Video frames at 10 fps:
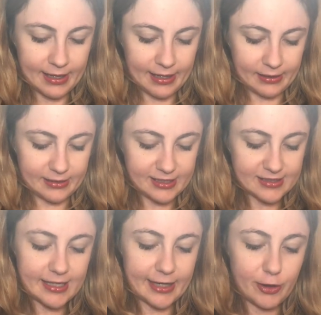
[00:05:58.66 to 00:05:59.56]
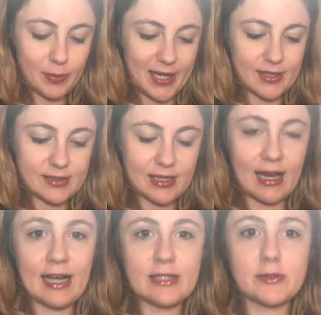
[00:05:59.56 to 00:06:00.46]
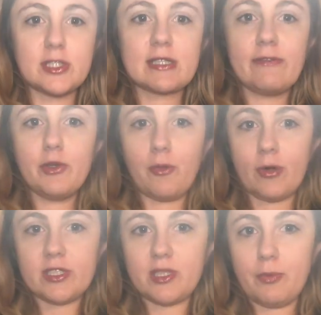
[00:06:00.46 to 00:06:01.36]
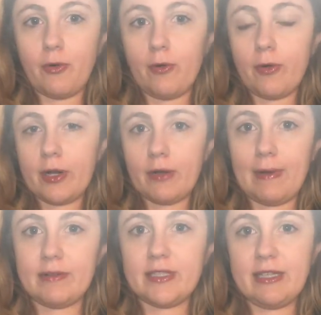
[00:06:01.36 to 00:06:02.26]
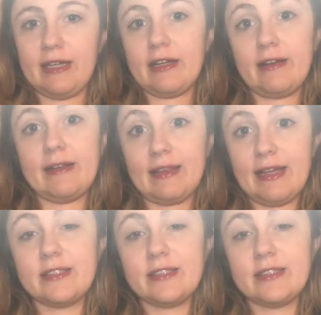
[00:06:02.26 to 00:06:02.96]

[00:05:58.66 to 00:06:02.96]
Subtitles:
And this tighter band size will just give you more support around here and